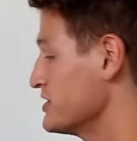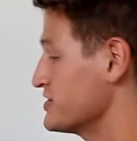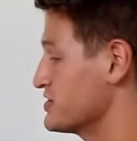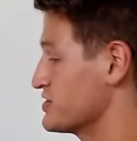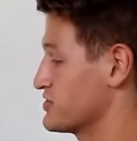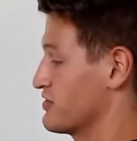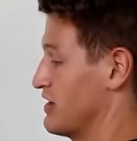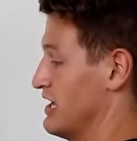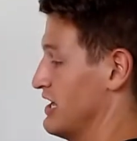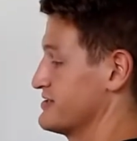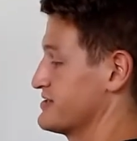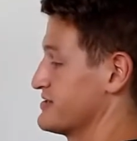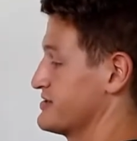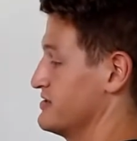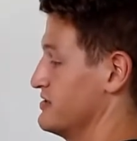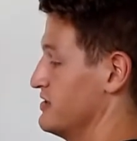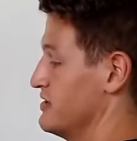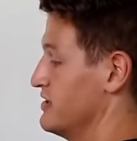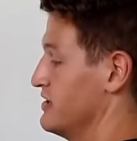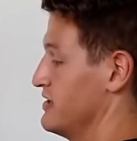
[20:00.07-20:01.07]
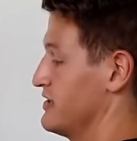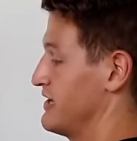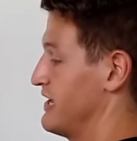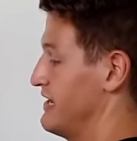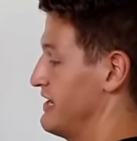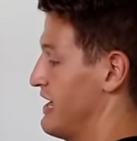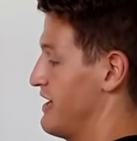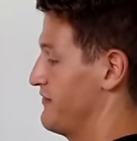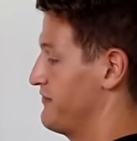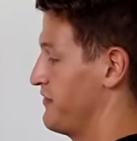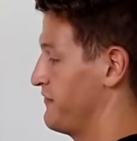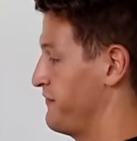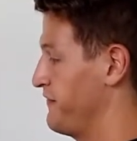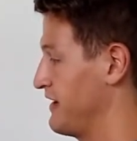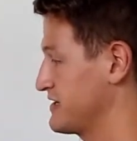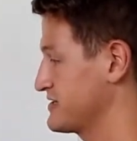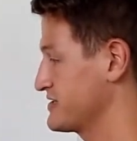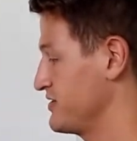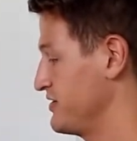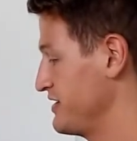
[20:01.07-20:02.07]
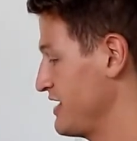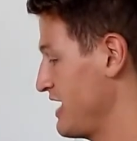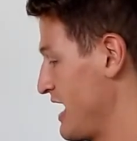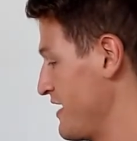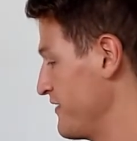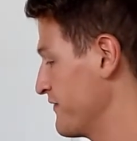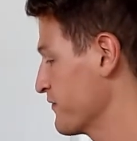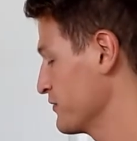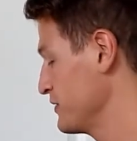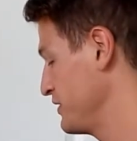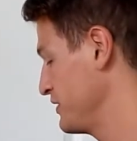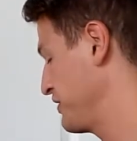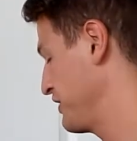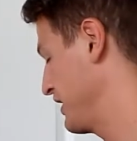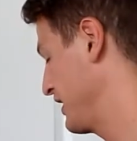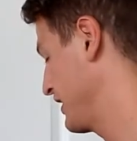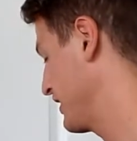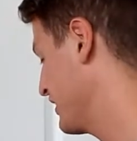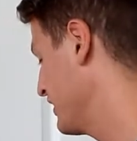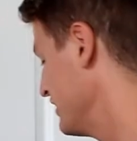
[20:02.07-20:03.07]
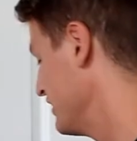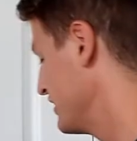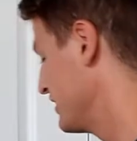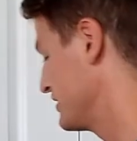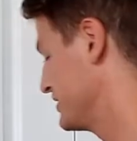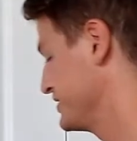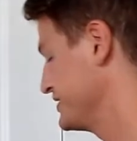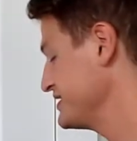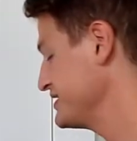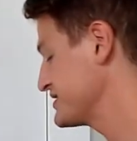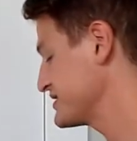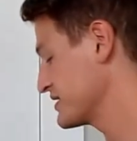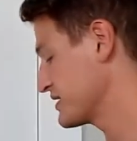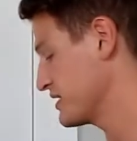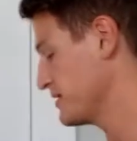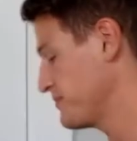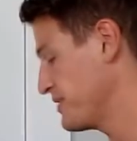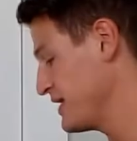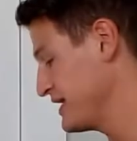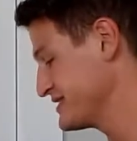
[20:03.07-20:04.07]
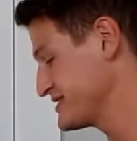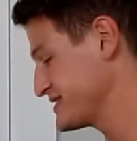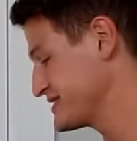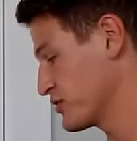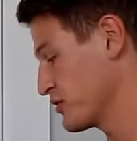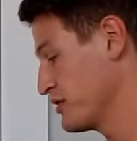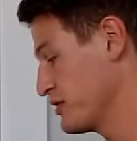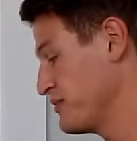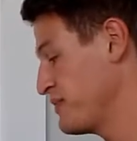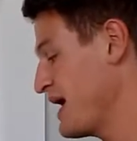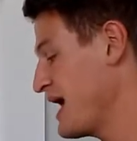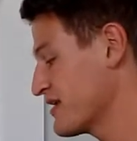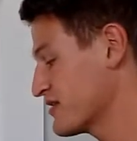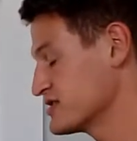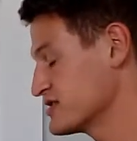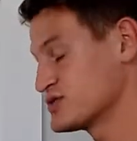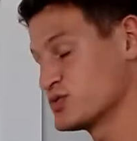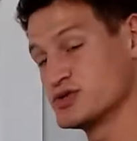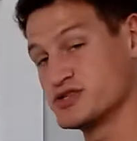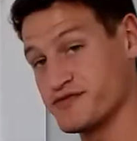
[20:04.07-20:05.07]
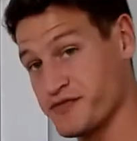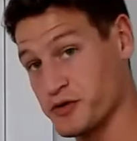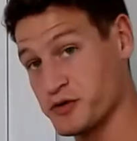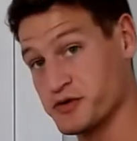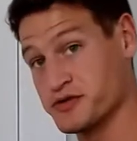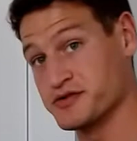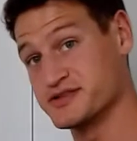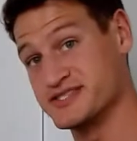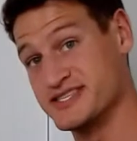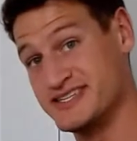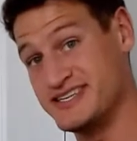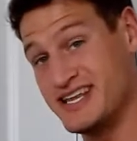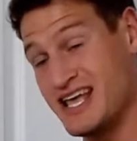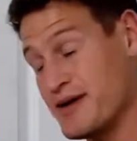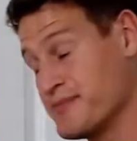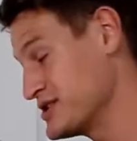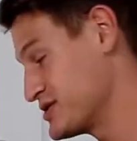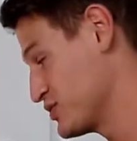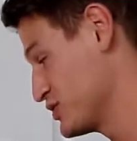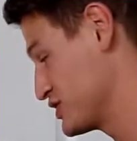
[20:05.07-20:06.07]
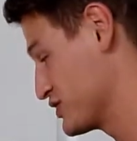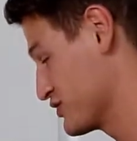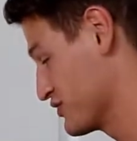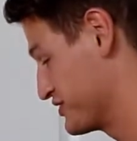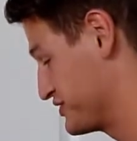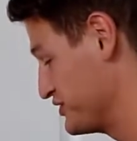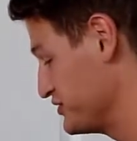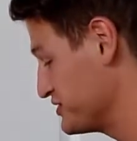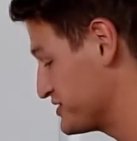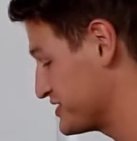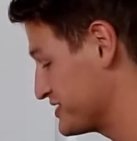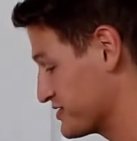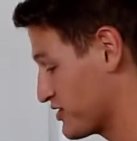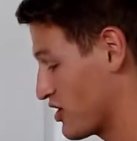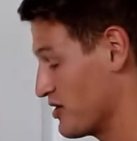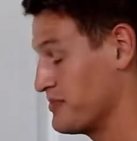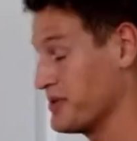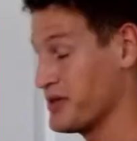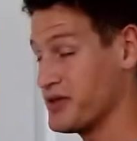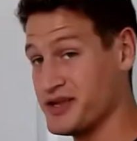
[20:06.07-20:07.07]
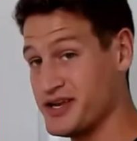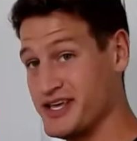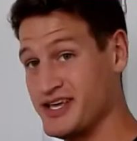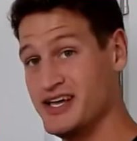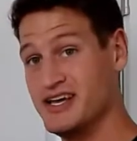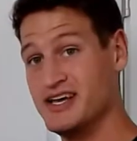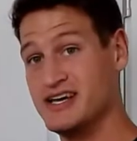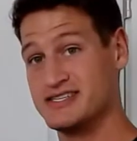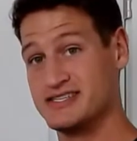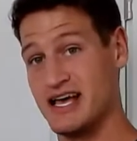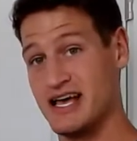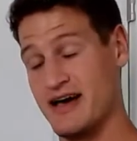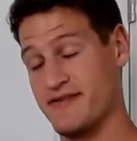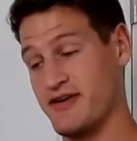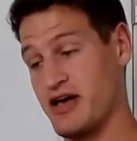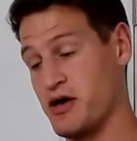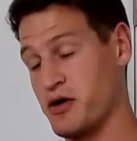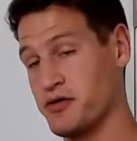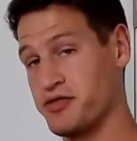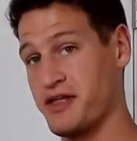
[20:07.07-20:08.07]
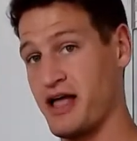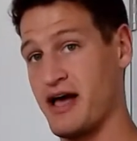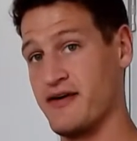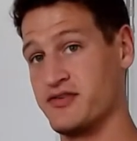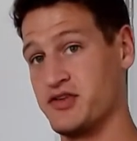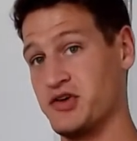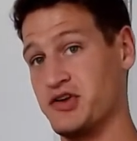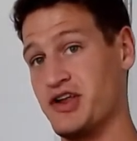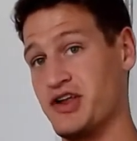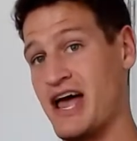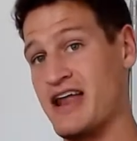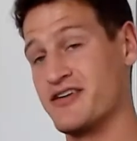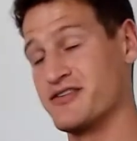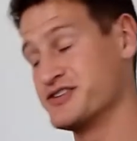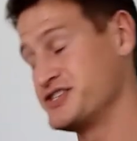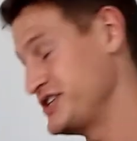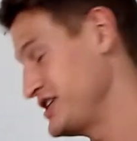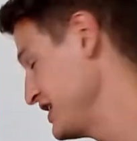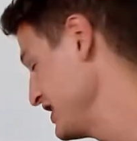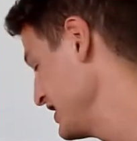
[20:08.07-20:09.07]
stress can have effects on everything and leads to compensatory patterns, which furthers the damage, which reduces our ability to have health, to have good energy,